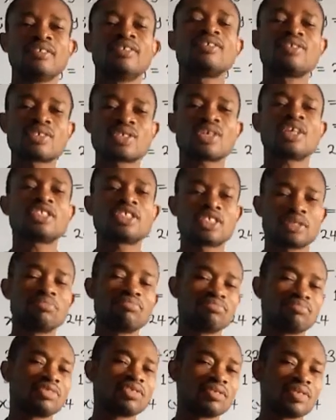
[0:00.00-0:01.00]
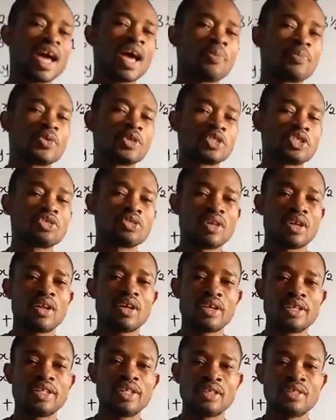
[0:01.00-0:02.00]
Such approach to
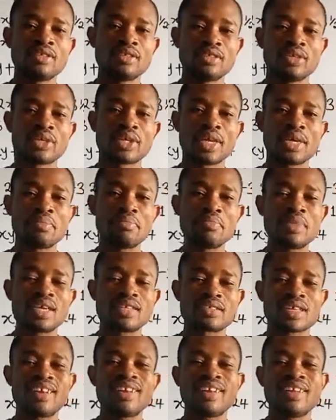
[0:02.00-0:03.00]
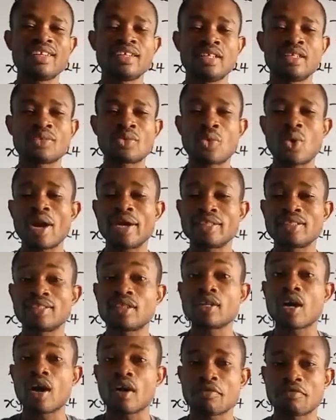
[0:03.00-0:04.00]
learning, okay, makes learning quite
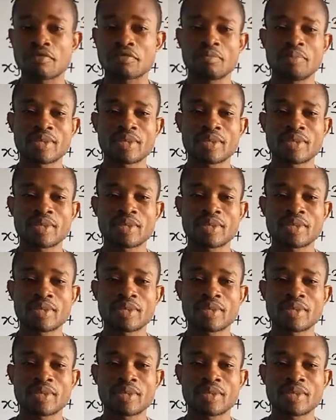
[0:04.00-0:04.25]
tough.